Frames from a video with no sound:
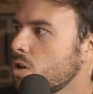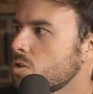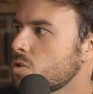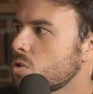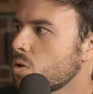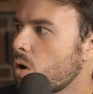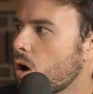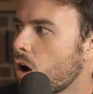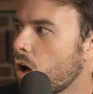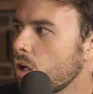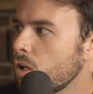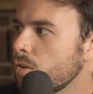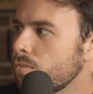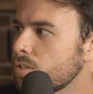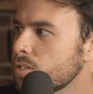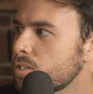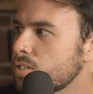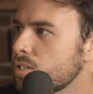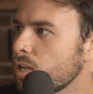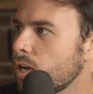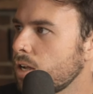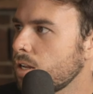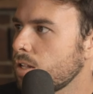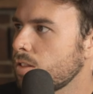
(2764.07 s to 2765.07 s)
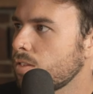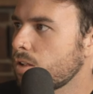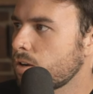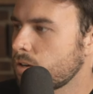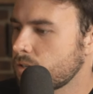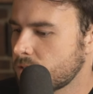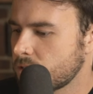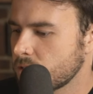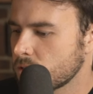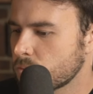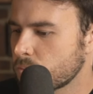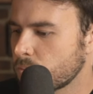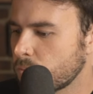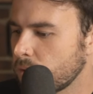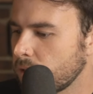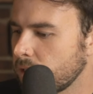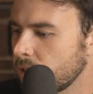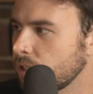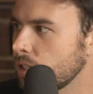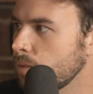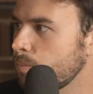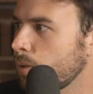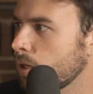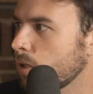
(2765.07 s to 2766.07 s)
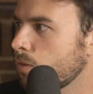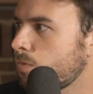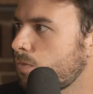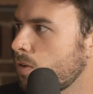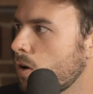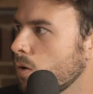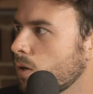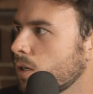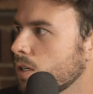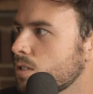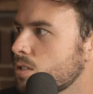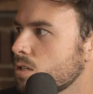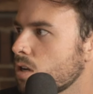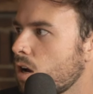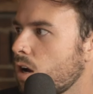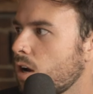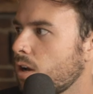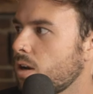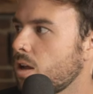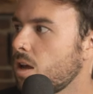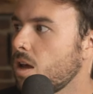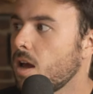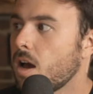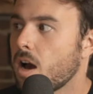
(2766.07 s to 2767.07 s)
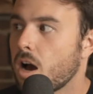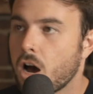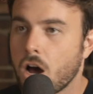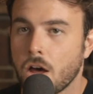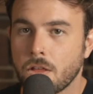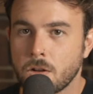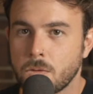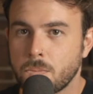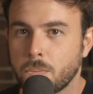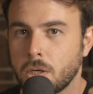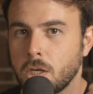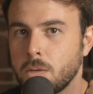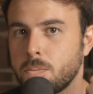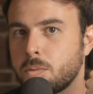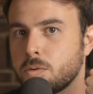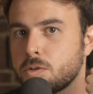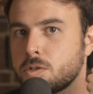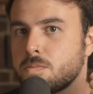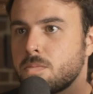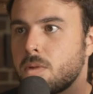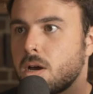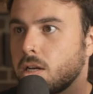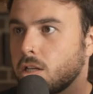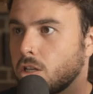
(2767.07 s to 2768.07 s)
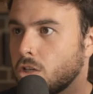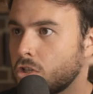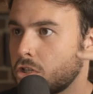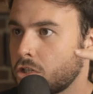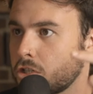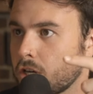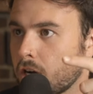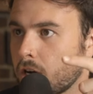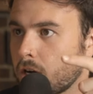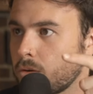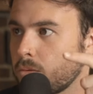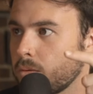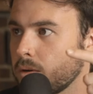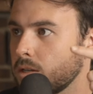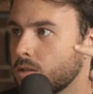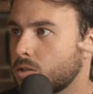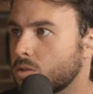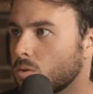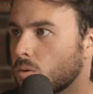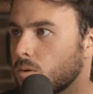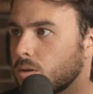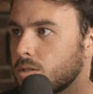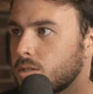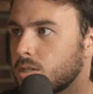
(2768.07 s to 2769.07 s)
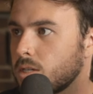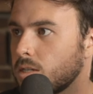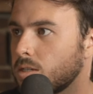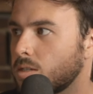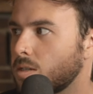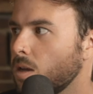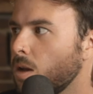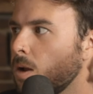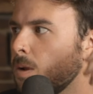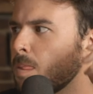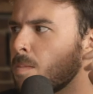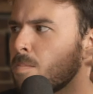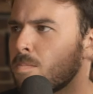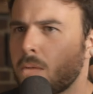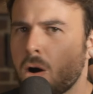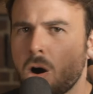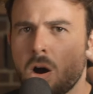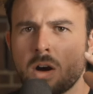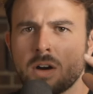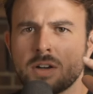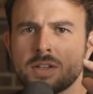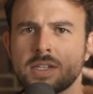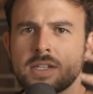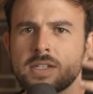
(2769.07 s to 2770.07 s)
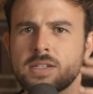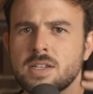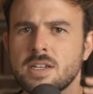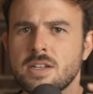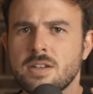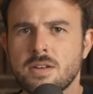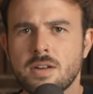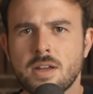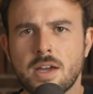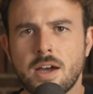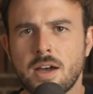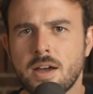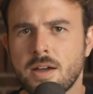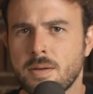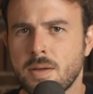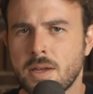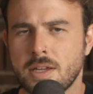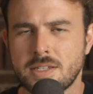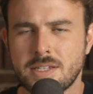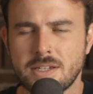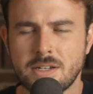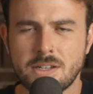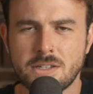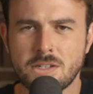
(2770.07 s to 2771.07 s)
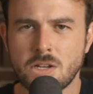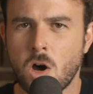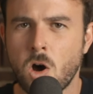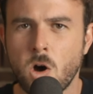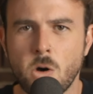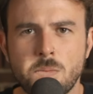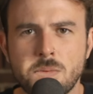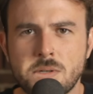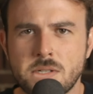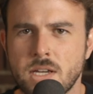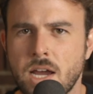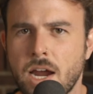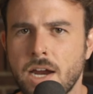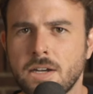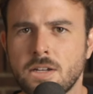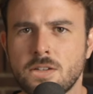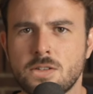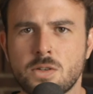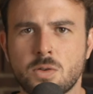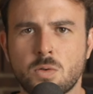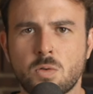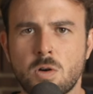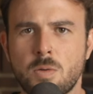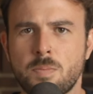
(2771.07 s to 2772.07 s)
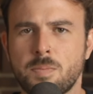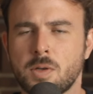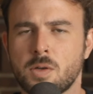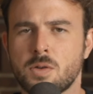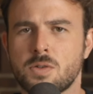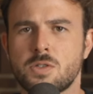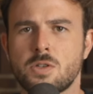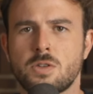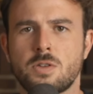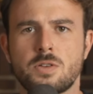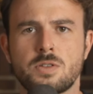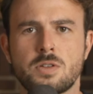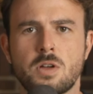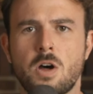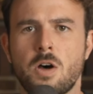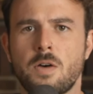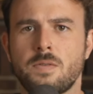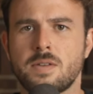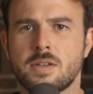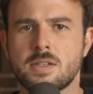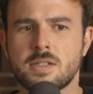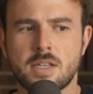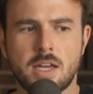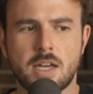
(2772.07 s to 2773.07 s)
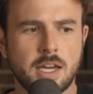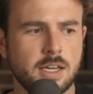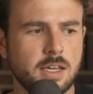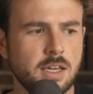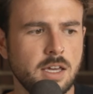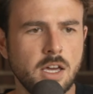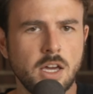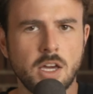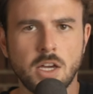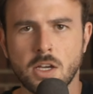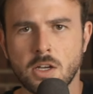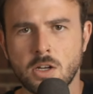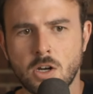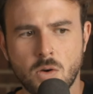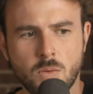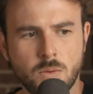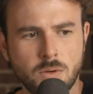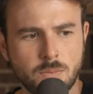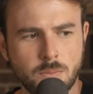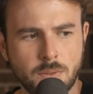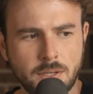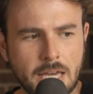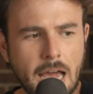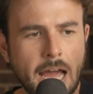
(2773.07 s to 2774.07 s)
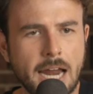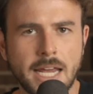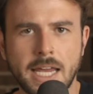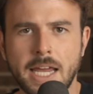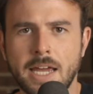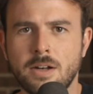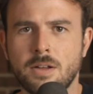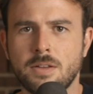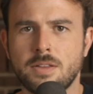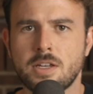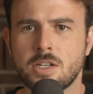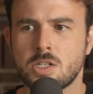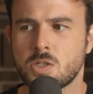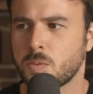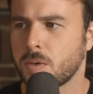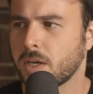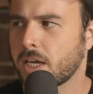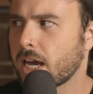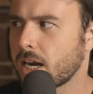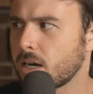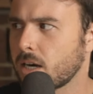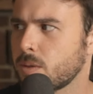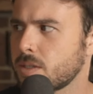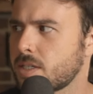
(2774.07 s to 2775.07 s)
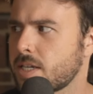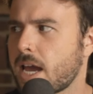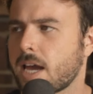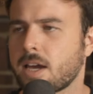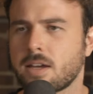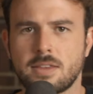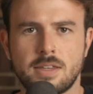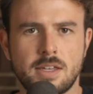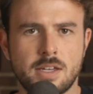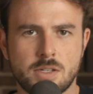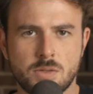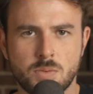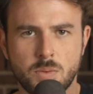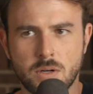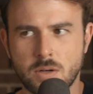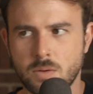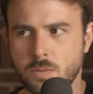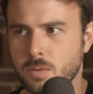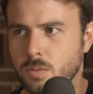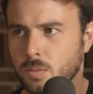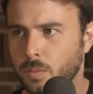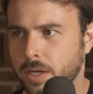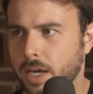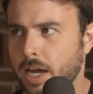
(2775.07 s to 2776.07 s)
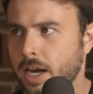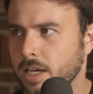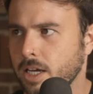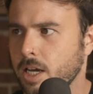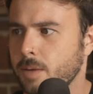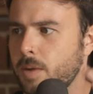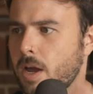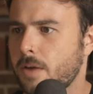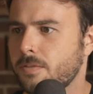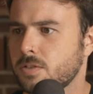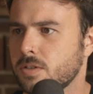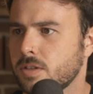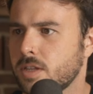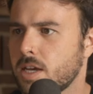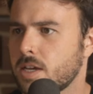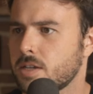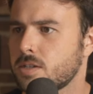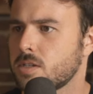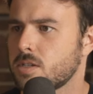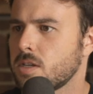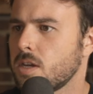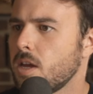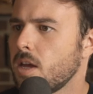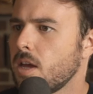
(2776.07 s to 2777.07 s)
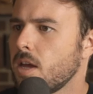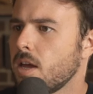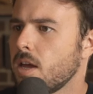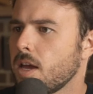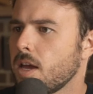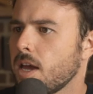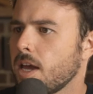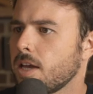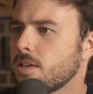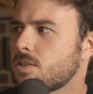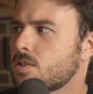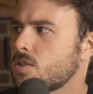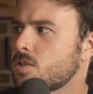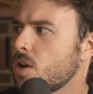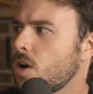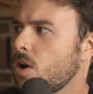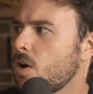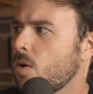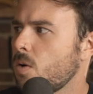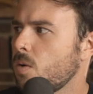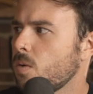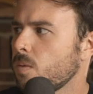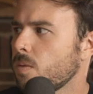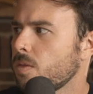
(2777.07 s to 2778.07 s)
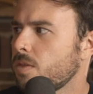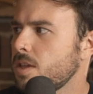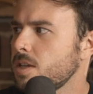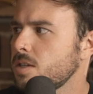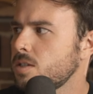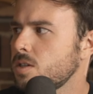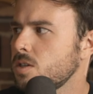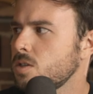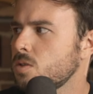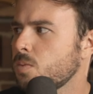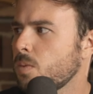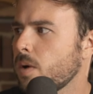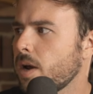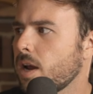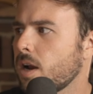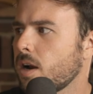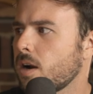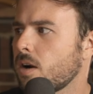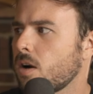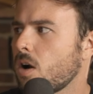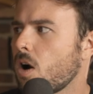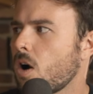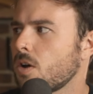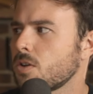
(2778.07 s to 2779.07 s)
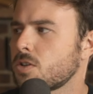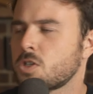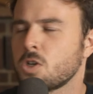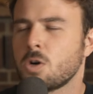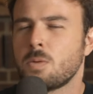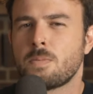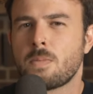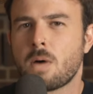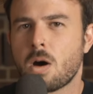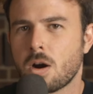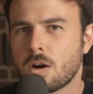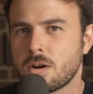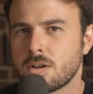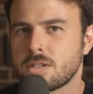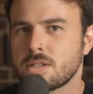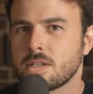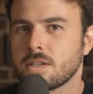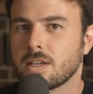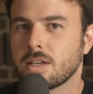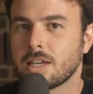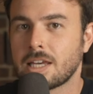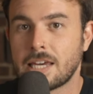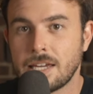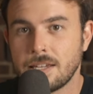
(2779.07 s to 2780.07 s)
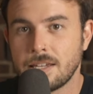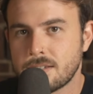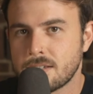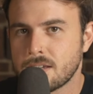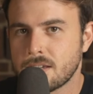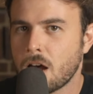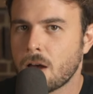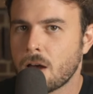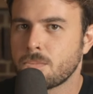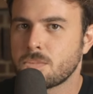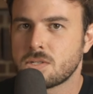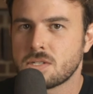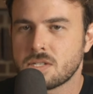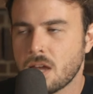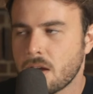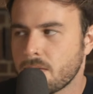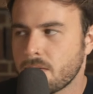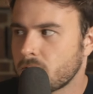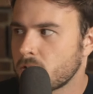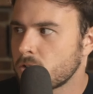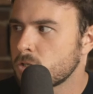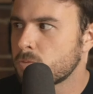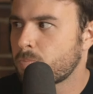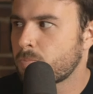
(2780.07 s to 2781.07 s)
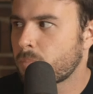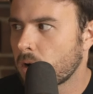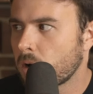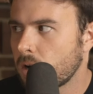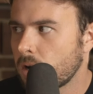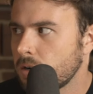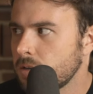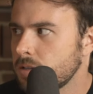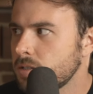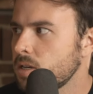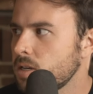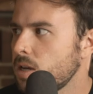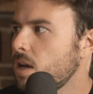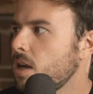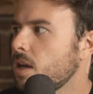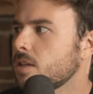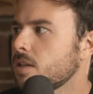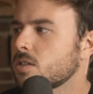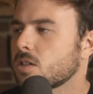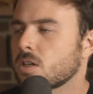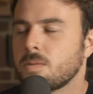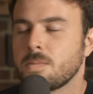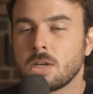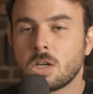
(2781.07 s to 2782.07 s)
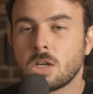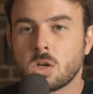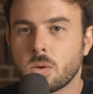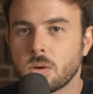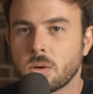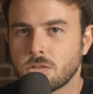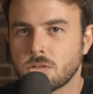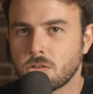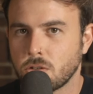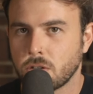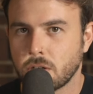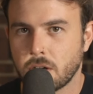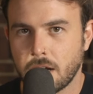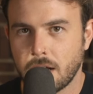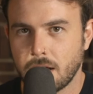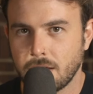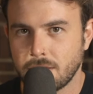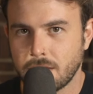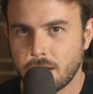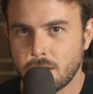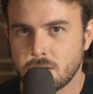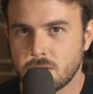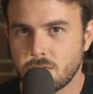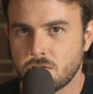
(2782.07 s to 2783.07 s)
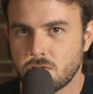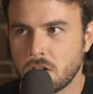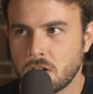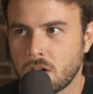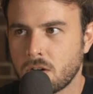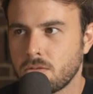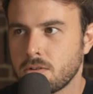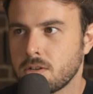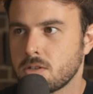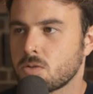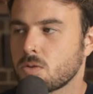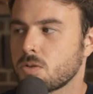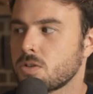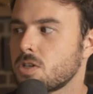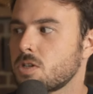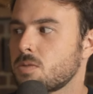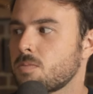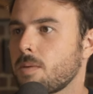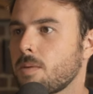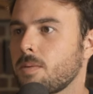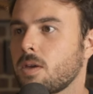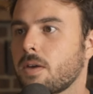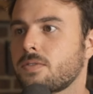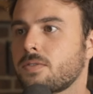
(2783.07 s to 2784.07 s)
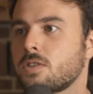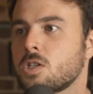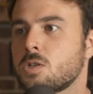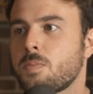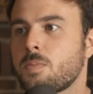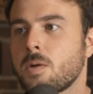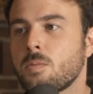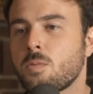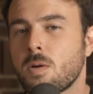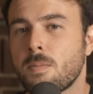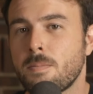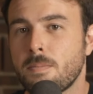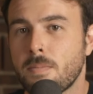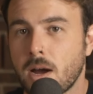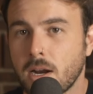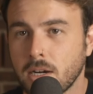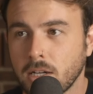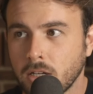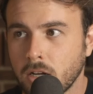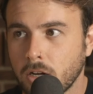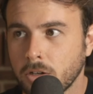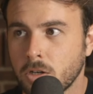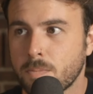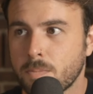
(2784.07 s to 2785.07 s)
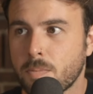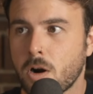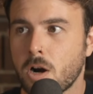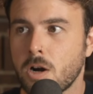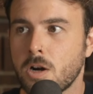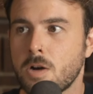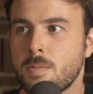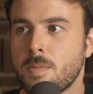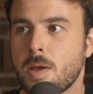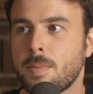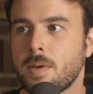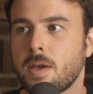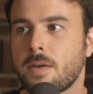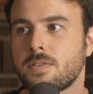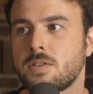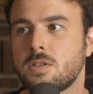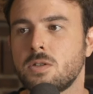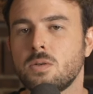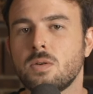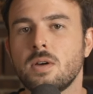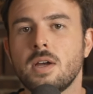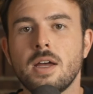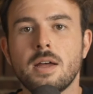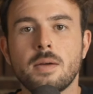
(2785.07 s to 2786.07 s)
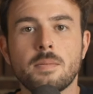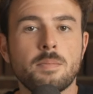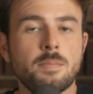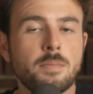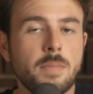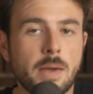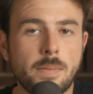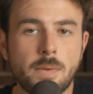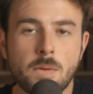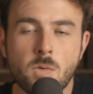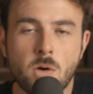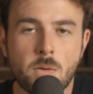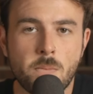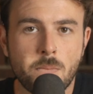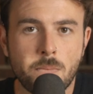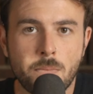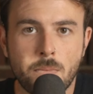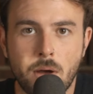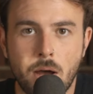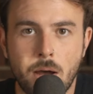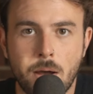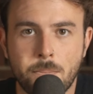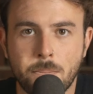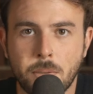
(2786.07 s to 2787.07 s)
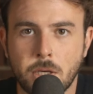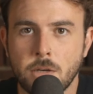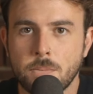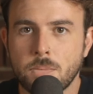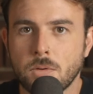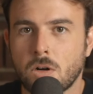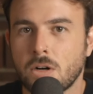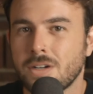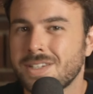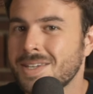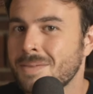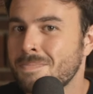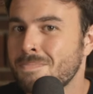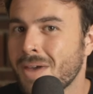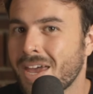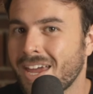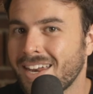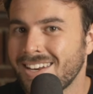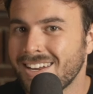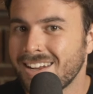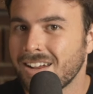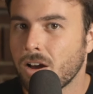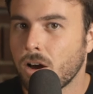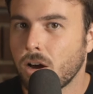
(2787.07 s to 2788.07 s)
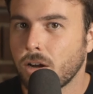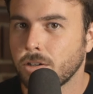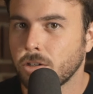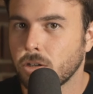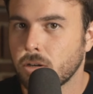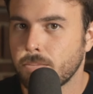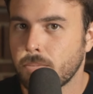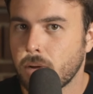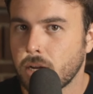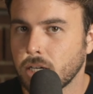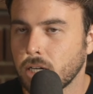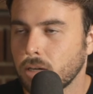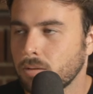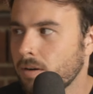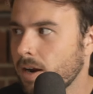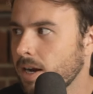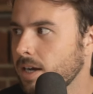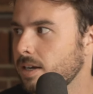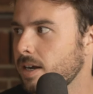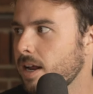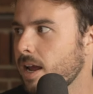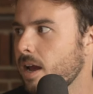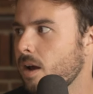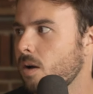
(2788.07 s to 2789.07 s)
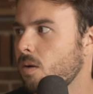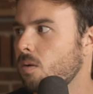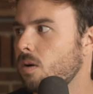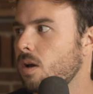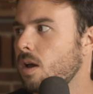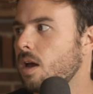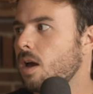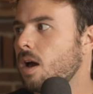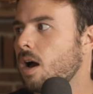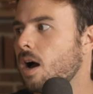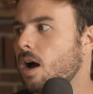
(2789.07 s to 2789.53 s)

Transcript: So all of a the sudden, there's this really big focus on other people's money, shared resources. Mars is in uh, it's in its home sign in Scorpio, so there's all of this like you know we got to handle this, we got to attack this, We're, we got to come after this, and so this is where also Mars heats up, severs, burns it's going to be going through your eighth house of shared resources. Maybe you have to spend more money on your partner. Maybe you have to, maybe more uh, people are dependent on your money right now.